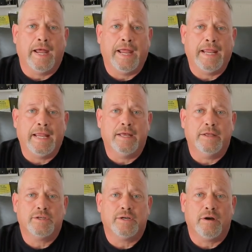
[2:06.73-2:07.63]

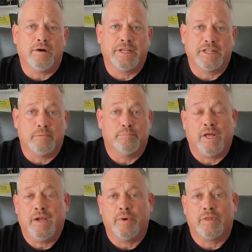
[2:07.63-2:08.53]
and let them
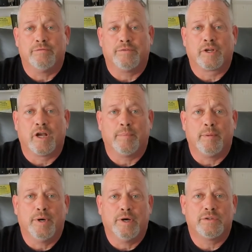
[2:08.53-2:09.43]
play with them for a couple
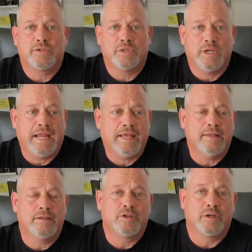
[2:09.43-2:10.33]
of months, and
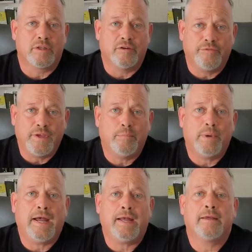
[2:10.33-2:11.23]
then took their
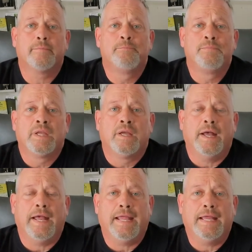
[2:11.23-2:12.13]
feedback
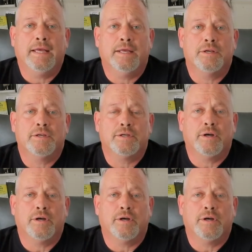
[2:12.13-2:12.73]
and